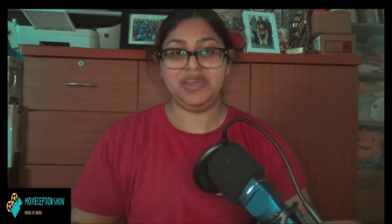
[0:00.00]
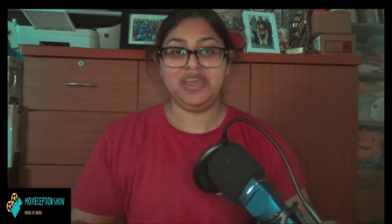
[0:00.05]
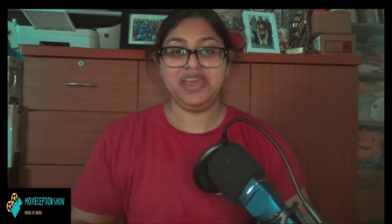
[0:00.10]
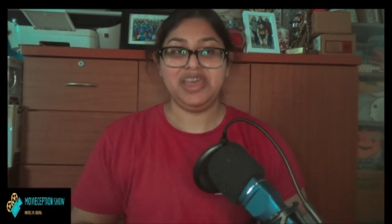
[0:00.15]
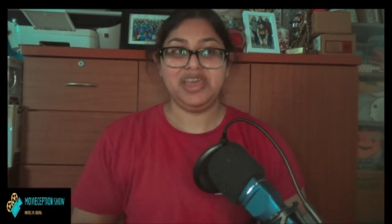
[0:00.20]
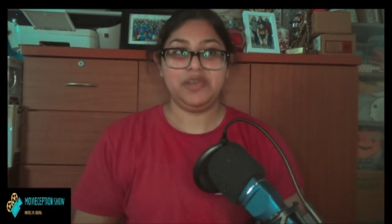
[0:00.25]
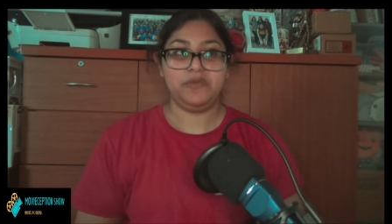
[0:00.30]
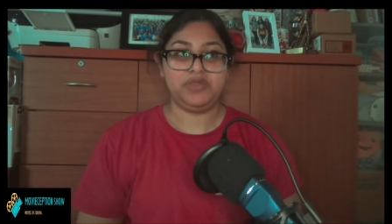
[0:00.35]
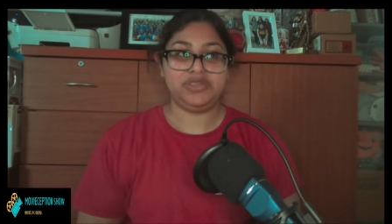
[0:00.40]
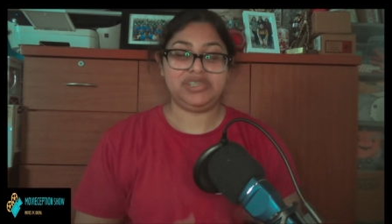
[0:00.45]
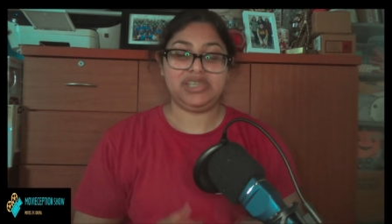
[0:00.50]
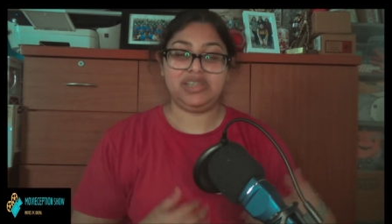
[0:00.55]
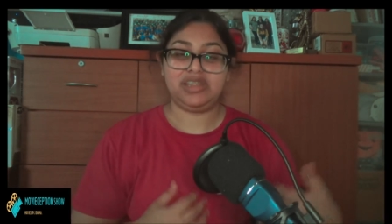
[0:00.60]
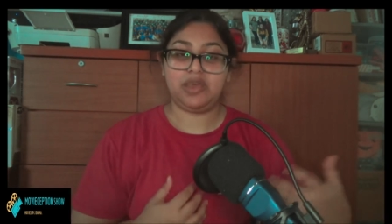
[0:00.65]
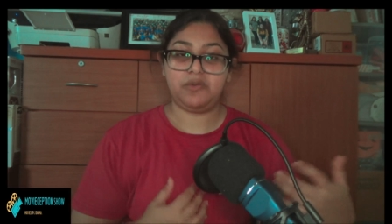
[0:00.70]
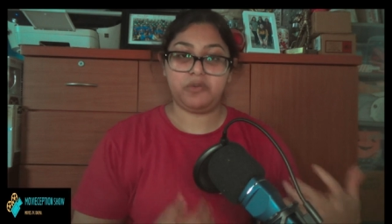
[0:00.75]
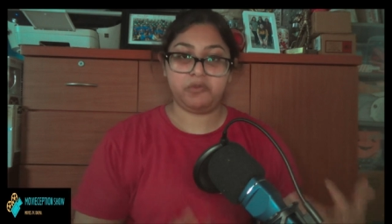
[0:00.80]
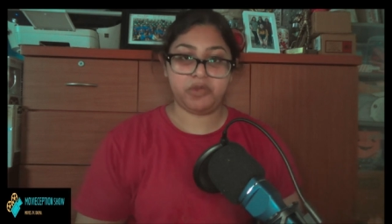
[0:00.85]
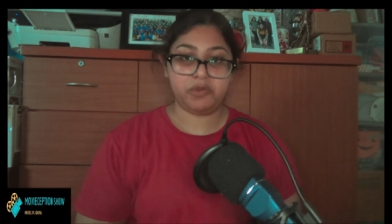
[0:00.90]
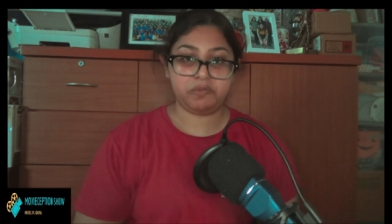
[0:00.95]
We've seen that
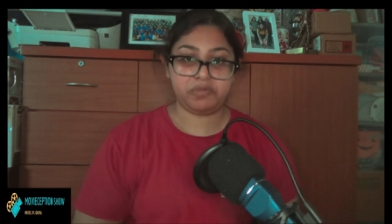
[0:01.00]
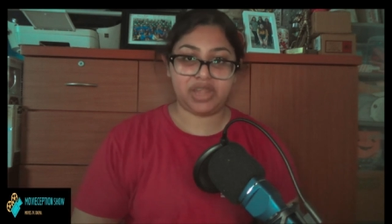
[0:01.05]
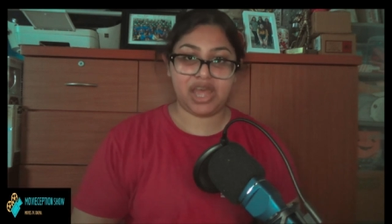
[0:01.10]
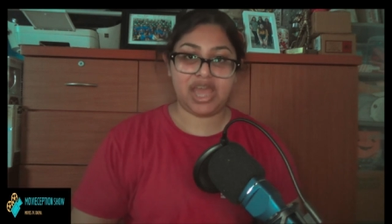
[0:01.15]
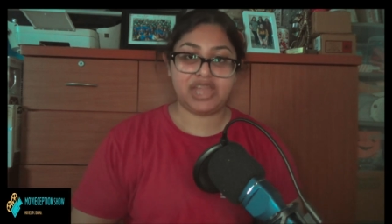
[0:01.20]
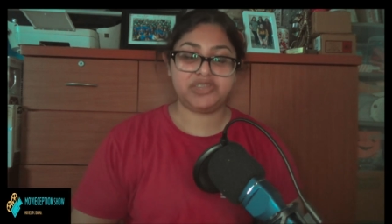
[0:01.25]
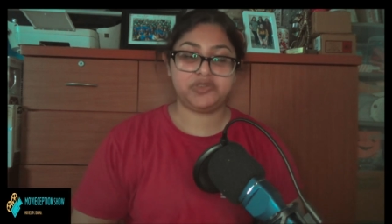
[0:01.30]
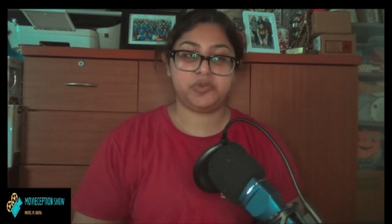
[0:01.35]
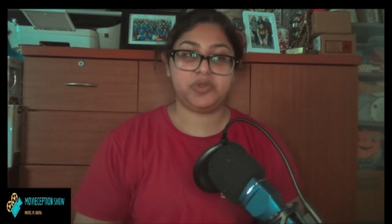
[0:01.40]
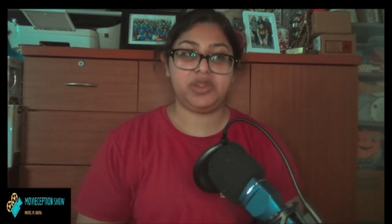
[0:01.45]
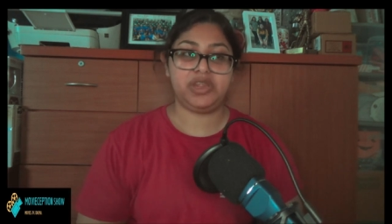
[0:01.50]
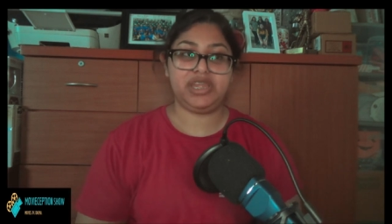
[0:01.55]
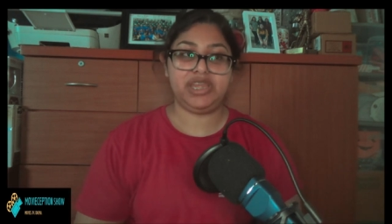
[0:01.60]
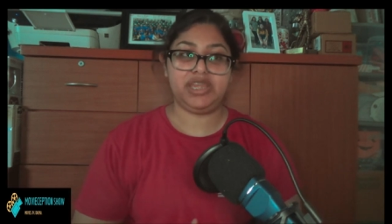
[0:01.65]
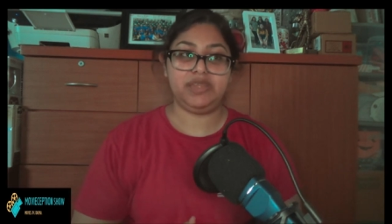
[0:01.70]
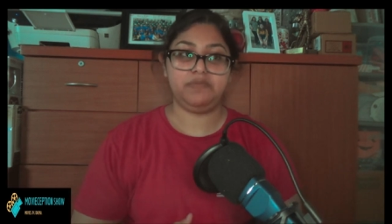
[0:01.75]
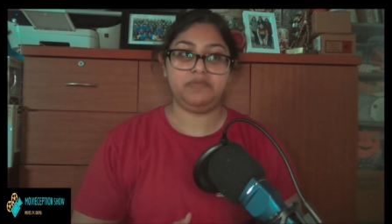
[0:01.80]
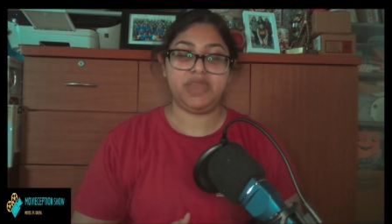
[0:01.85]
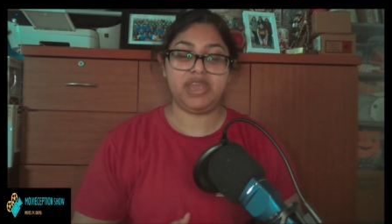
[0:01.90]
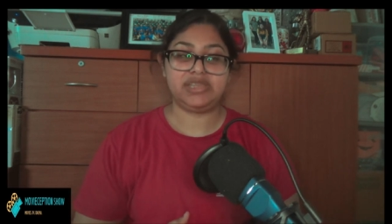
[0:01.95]
with Whiplash, where
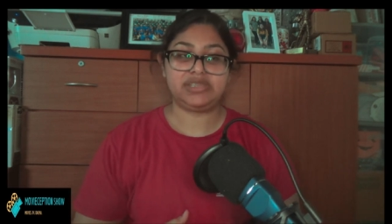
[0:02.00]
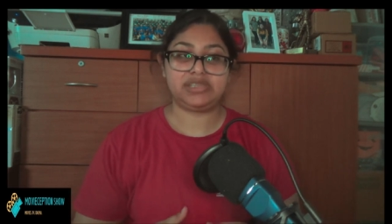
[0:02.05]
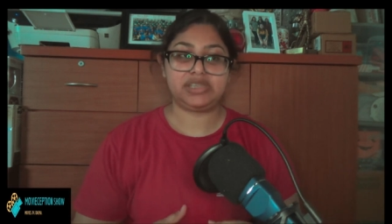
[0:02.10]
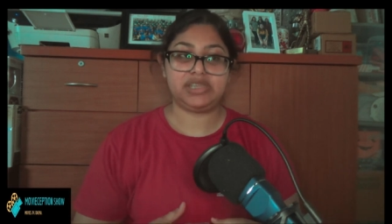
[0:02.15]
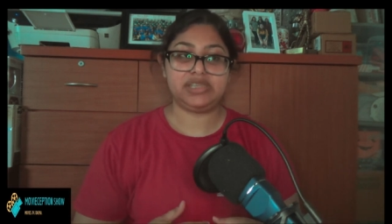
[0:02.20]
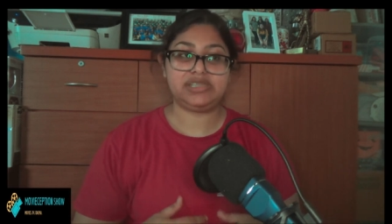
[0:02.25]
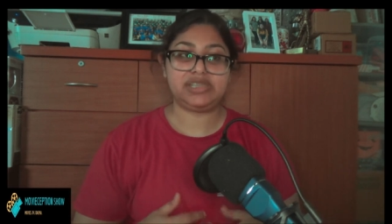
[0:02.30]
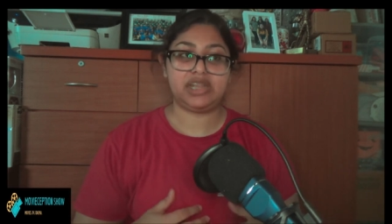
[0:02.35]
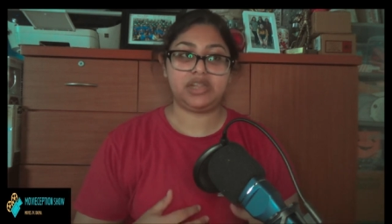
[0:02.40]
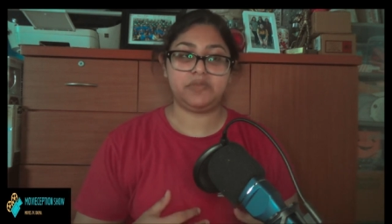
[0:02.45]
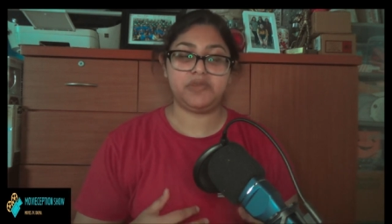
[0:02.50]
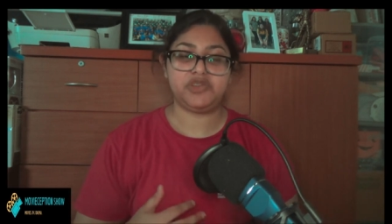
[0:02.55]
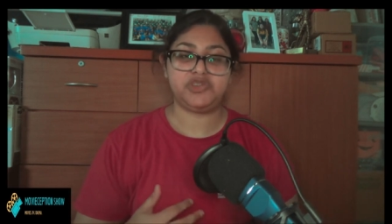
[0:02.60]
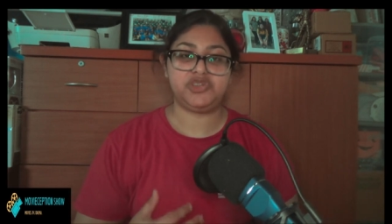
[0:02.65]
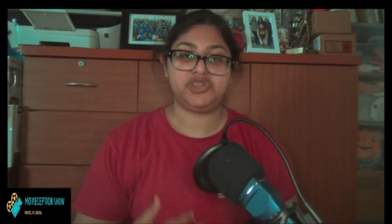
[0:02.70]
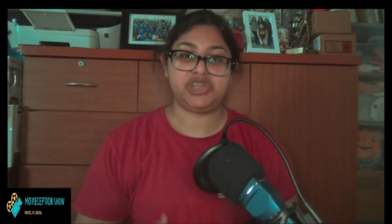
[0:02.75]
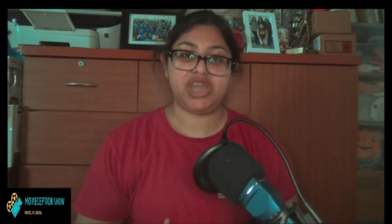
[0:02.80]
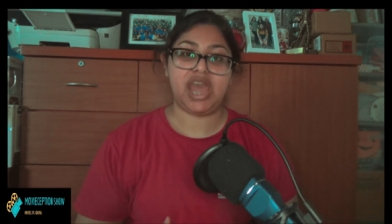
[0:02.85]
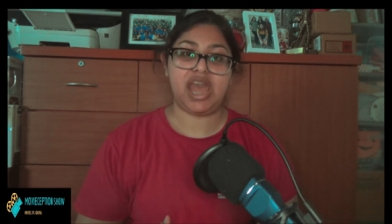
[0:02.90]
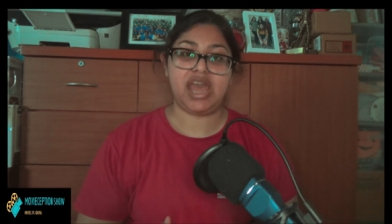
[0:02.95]
he basically celebrates
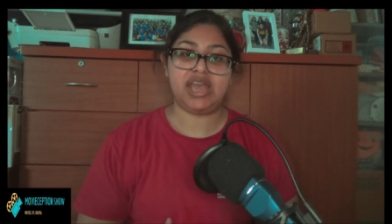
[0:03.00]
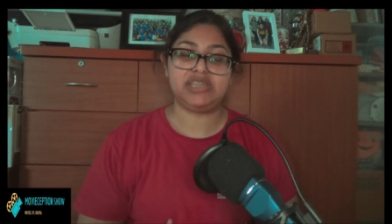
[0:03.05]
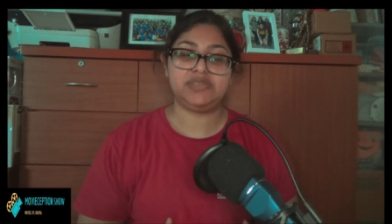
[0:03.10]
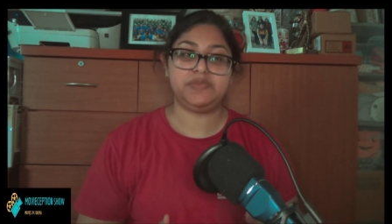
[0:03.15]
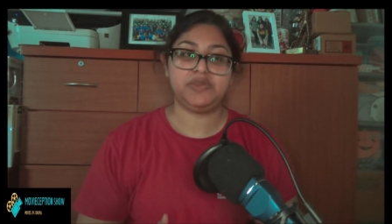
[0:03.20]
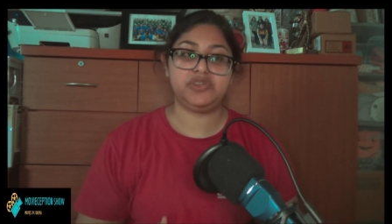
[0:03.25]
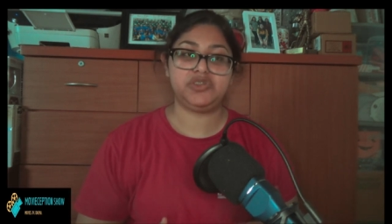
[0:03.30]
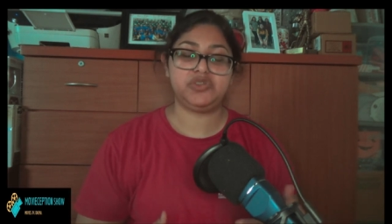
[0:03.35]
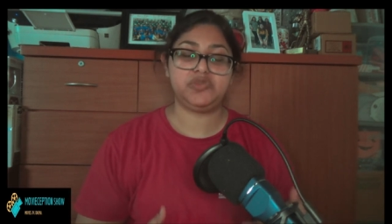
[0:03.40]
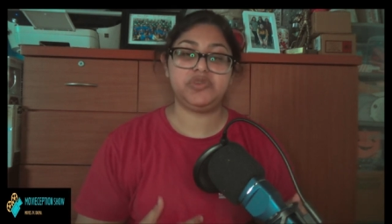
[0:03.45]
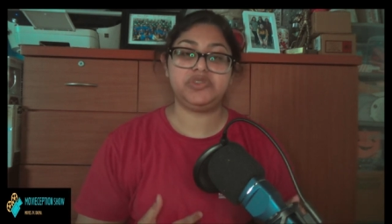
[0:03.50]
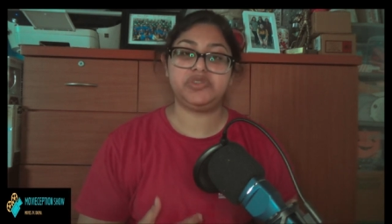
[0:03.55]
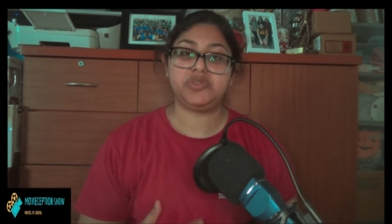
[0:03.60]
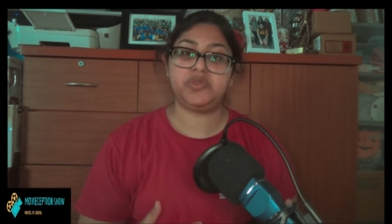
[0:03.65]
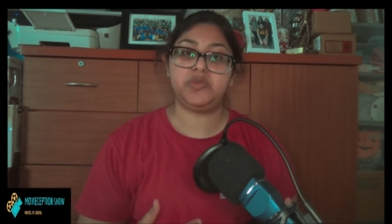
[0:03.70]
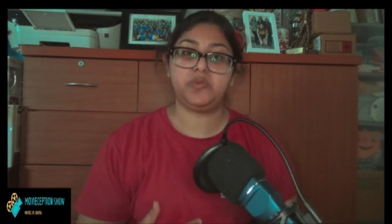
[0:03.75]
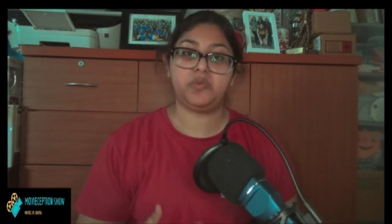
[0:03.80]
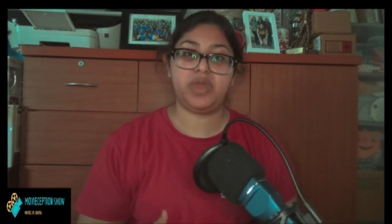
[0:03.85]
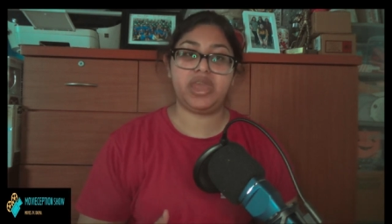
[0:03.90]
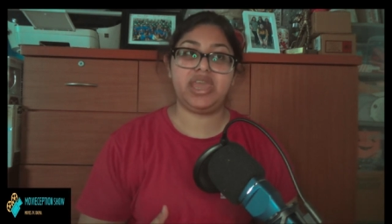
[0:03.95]
jazz, but doing so in
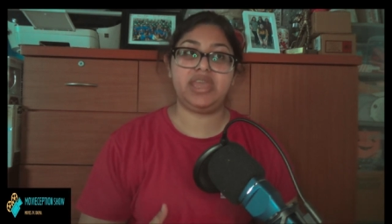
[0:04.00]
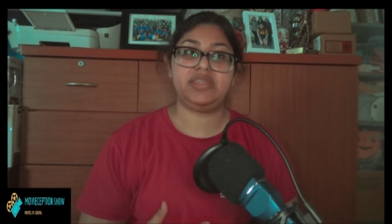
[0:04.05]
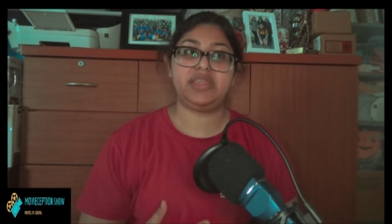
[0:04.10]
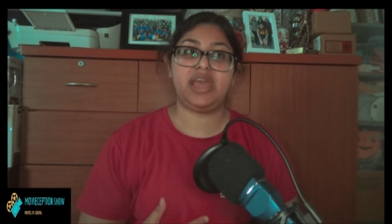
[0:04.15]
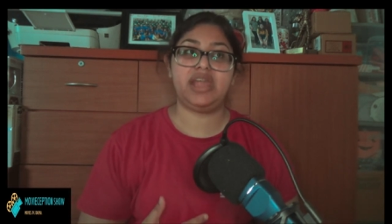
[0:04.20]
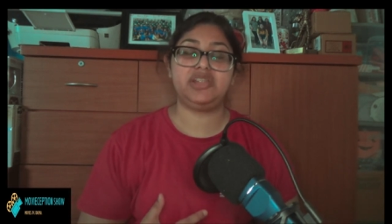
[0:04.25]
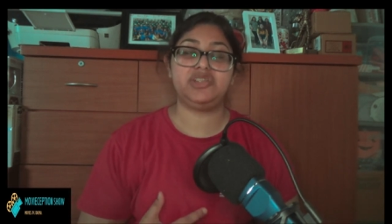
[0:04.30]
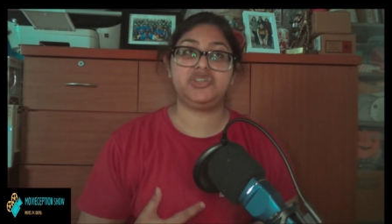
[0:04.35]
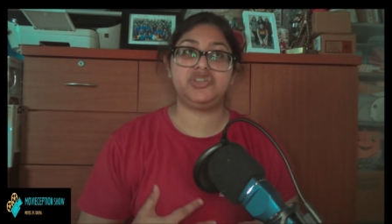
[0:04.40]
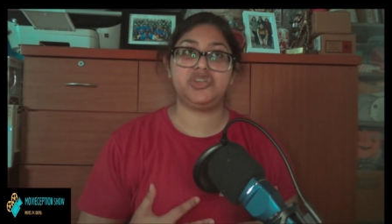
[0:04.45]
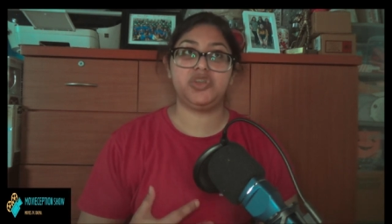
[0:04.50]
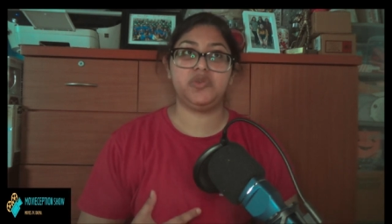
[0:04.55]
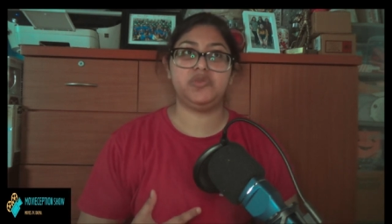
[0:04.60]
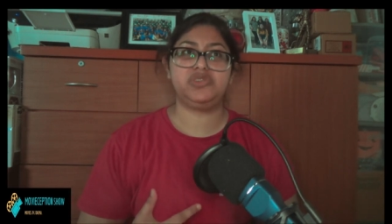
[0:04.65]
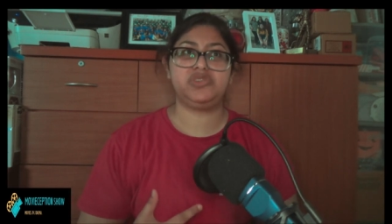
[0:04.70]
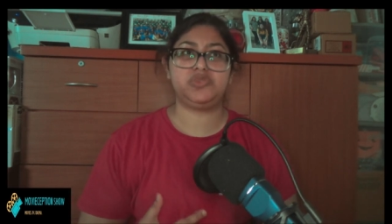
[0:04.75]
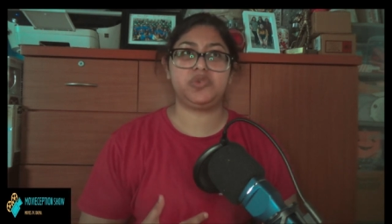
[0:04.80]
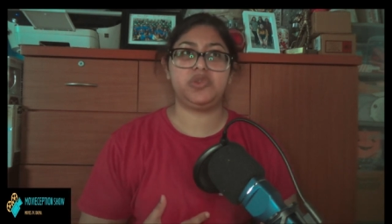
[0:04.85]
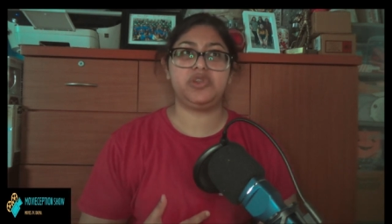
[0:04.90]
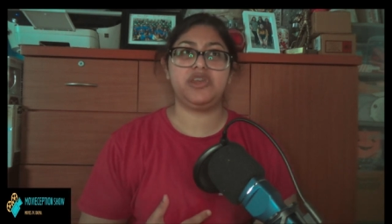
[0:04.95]
a way that shows
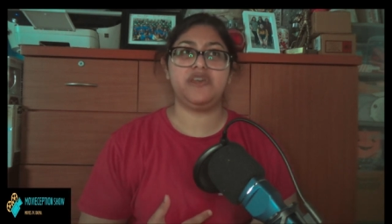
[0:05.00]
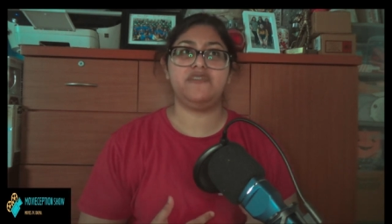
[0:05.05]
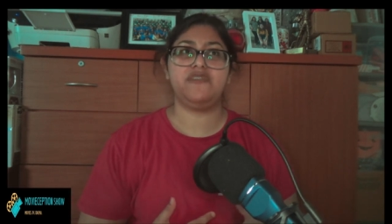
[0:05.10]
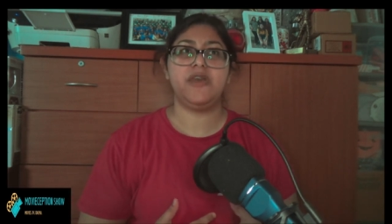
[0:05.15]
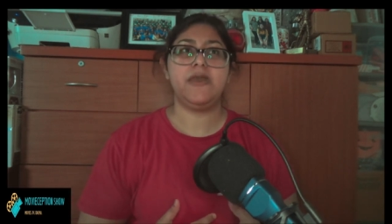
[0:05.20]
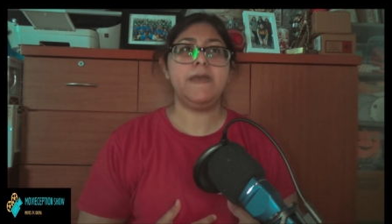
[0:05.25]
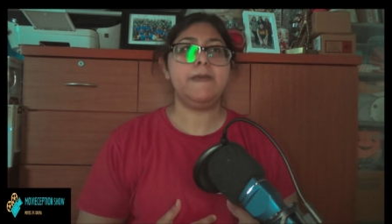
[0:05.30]
sort of